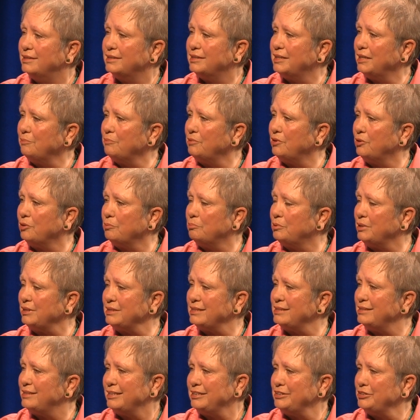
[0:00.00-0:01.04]
come to her
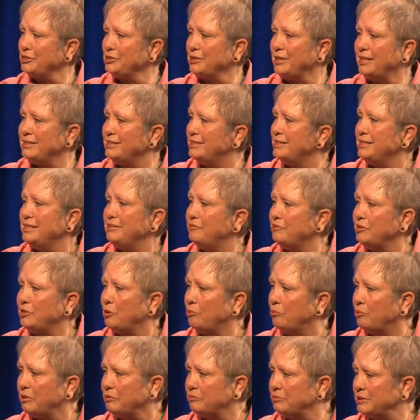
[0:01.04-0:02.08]
presentation. I didn't even
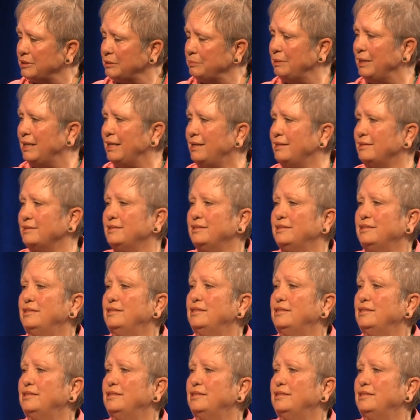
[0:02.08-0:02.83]
know what it was about,